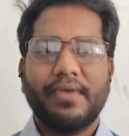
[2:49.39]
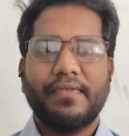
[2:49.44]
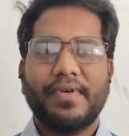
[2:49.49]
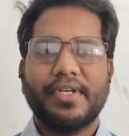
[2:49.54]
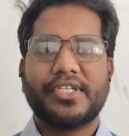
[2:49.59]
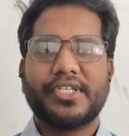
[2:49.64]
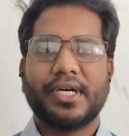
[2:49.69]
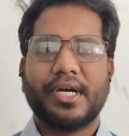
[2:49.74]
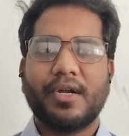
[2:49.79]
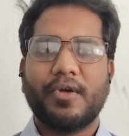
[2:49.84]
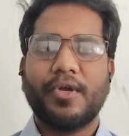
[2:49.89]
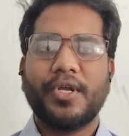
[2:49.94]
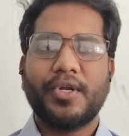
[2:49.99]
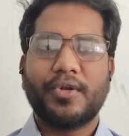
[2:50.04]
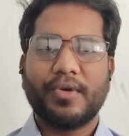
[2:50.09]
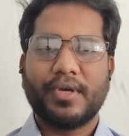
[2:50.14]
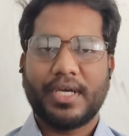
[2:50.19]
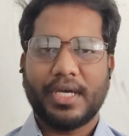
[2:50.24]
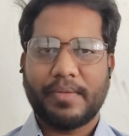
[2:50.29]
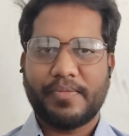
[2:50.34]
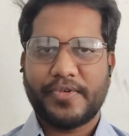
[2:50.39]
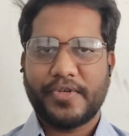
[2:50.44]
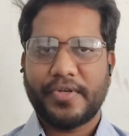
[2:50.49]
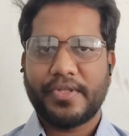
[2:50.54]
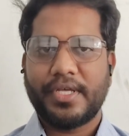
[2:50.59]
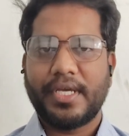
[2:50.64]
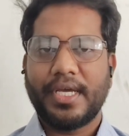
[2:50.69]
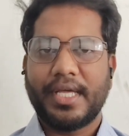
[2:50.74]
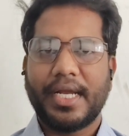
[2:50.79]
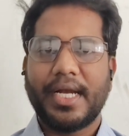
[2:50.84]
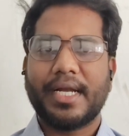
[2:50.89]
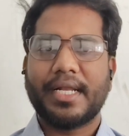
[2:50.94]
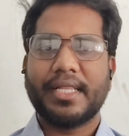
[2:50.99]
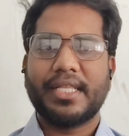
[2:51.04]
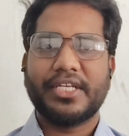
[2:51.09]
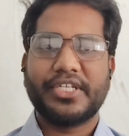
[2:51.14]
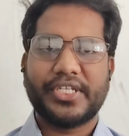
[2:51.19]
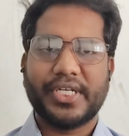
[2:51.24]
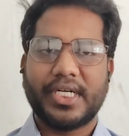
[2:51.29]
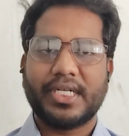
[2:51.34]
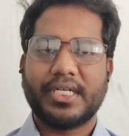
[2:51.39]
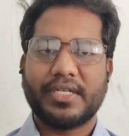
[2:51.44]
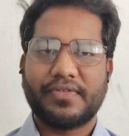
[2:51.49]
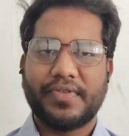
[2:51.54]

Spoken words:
which allowing to capture the greater the share